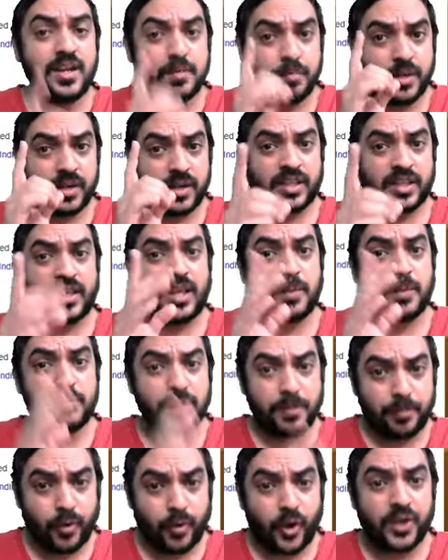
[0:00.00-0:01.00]
but keep
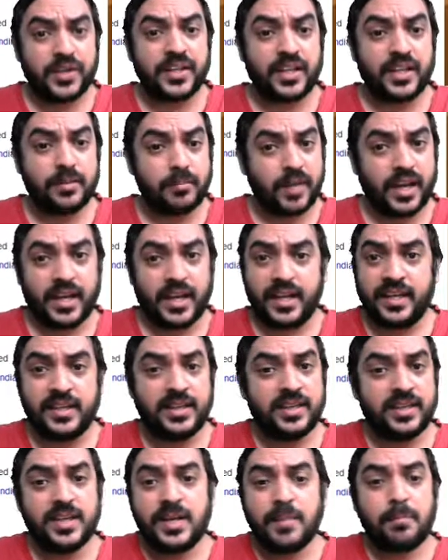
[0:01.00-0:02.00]
the point in
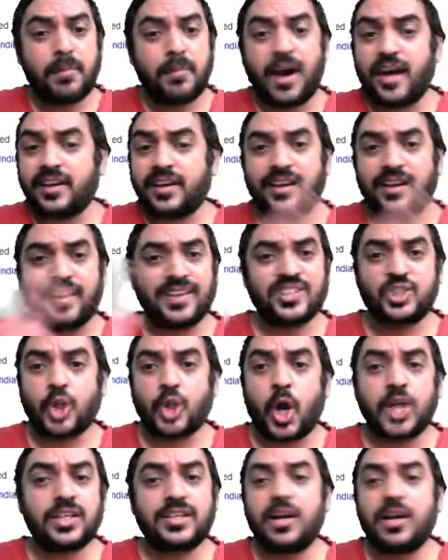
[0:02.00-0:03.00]
mind, market has
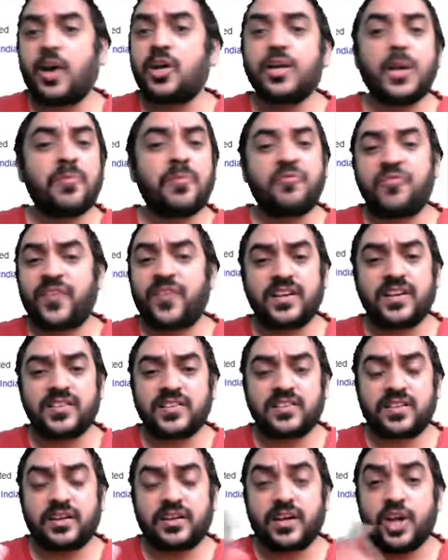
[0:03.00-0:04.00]
not gone up
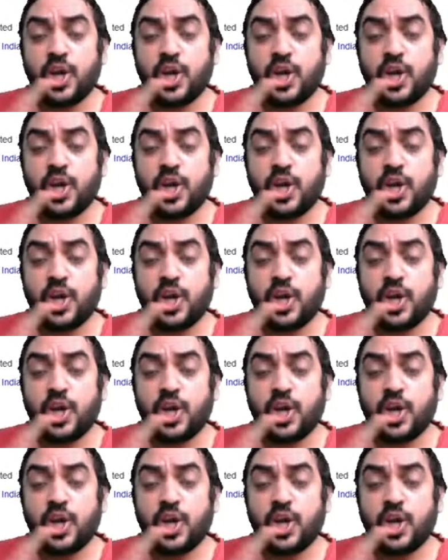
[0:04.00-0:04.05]
first.